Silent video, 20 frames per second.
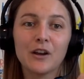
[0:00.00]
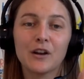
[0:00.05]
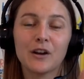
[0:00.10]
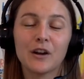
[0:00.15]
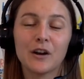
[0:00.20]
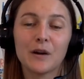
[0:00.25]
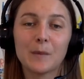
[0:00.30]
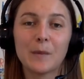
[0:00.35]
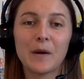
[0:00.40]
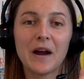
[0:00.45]
You're
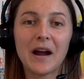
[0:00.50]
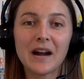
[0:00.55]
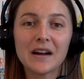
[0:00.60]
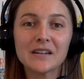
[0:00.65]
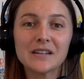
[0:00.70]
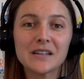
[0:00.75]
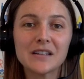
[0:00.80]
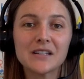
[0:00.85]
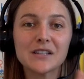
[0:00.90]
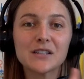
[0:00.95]
going to
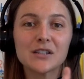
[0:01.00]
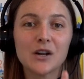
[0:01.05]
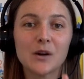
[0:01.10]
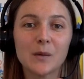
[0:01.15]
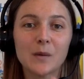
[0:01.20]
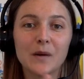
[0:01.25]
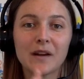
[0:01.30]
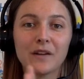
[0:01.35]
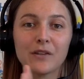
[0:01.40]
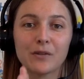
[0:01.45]
practice
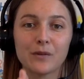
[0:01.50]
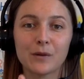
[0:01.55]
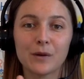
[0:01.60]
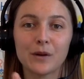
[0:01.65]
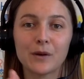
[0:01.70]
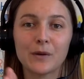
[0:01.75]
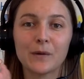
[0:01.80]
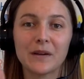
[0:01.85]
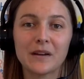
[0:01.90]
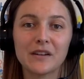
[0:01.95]
going
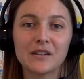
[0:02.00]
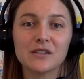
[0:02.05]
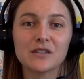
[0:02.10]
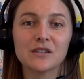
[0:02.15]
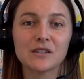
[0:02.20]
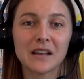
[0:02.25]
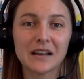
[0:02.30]
through each